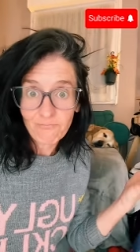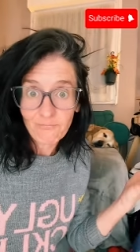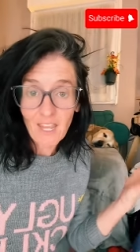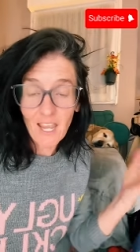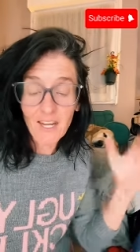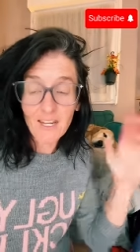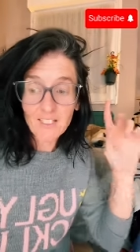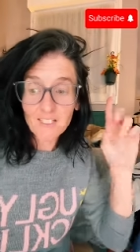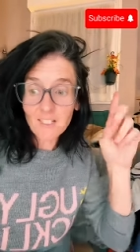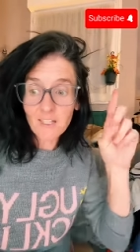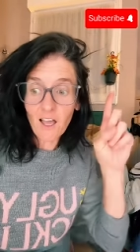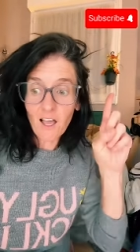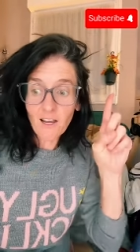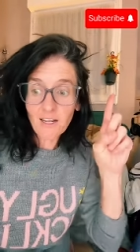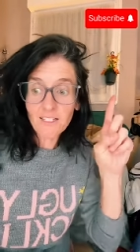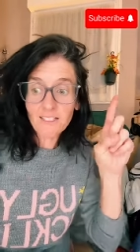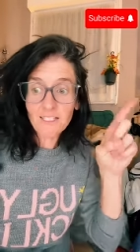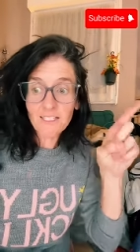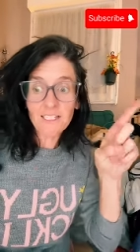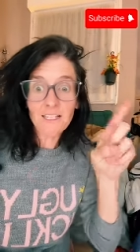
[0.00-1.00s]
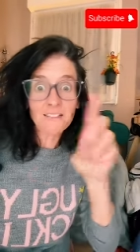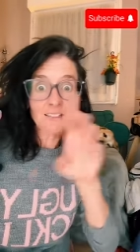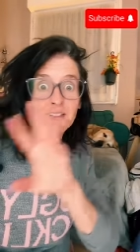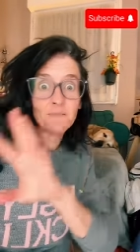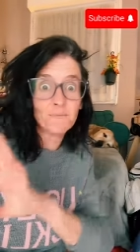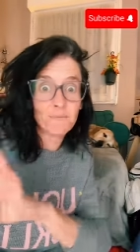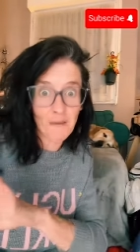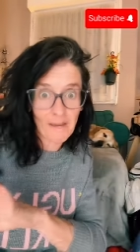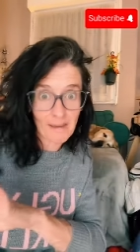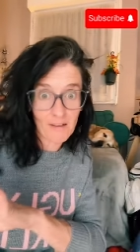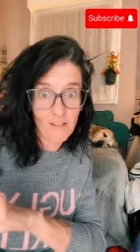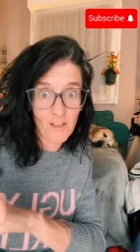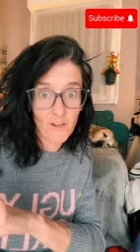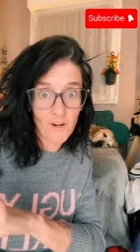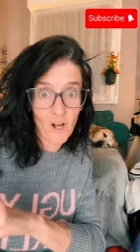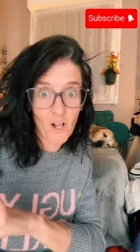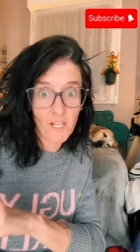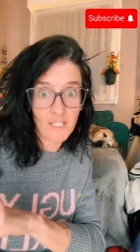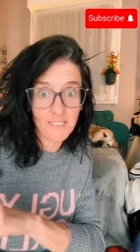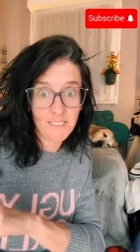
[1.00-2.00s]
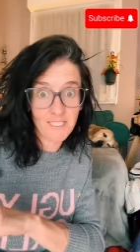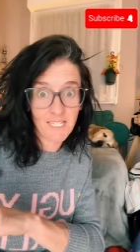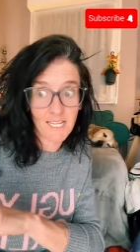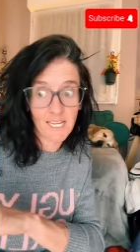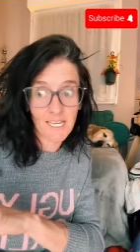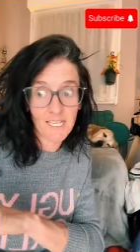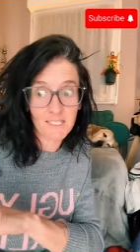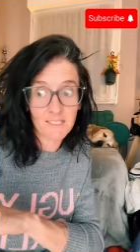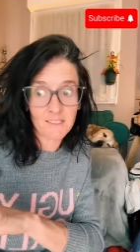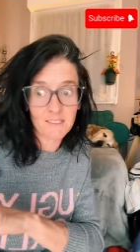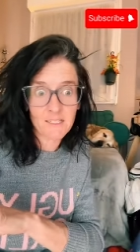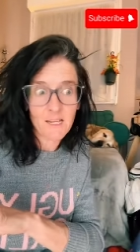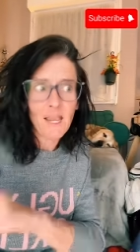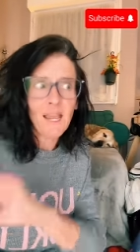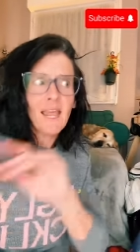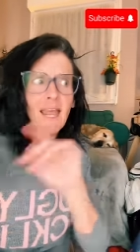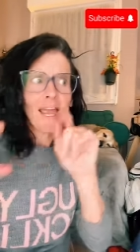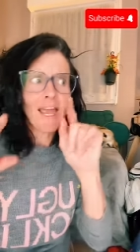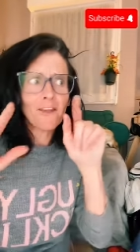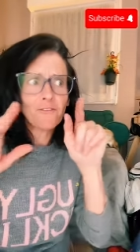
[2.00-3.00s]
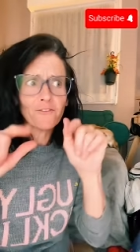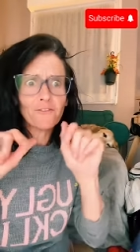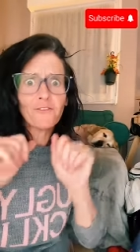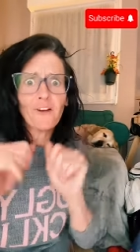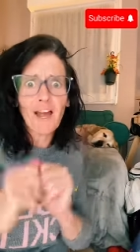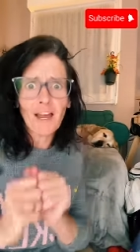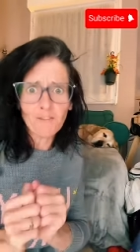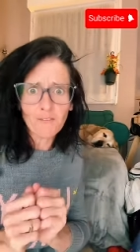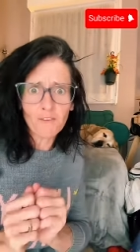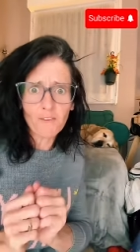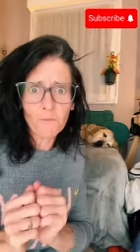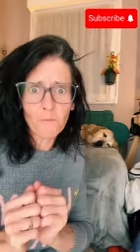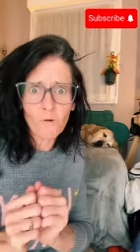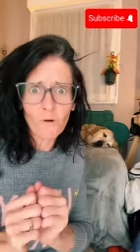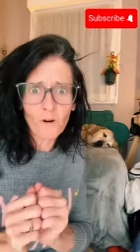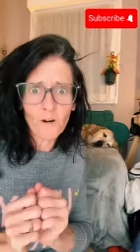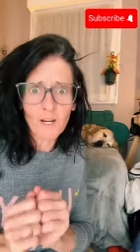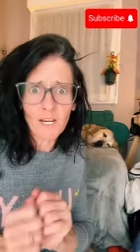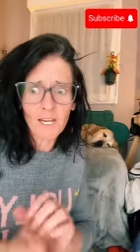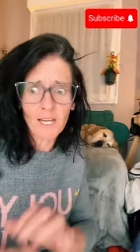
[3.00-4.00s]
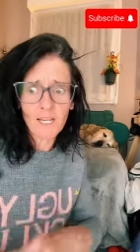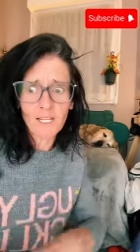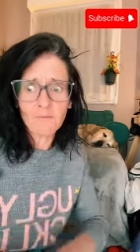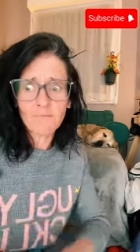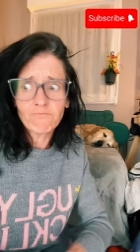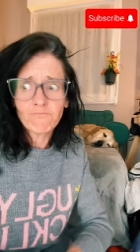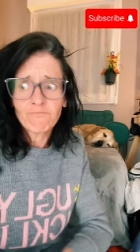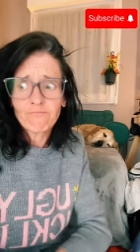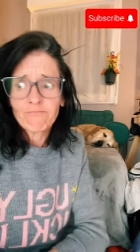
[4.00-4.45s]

And as long as he doesn't bail on all his kids at five in the morning